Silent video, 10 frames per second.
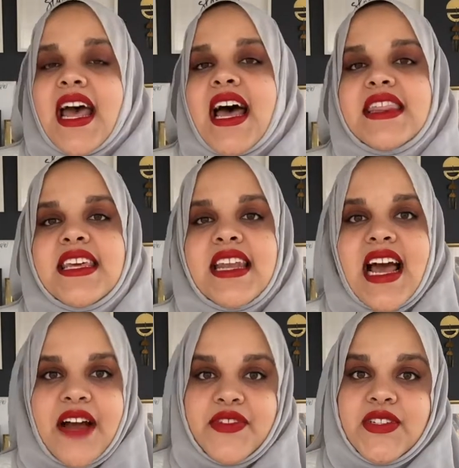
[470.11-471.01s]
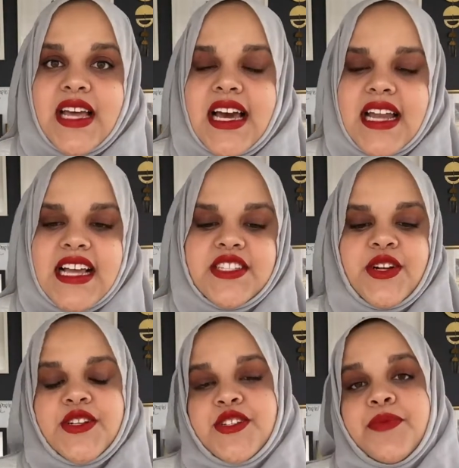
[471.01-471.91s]
and then after that I
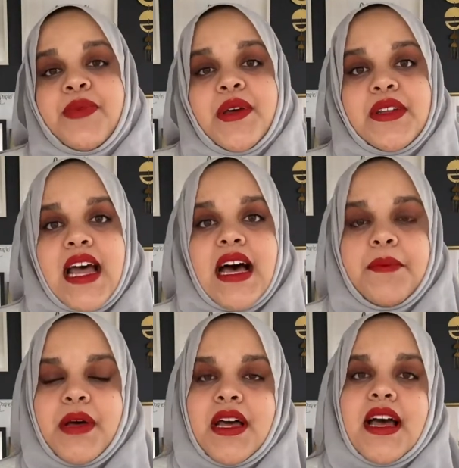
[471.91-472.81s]
started to build up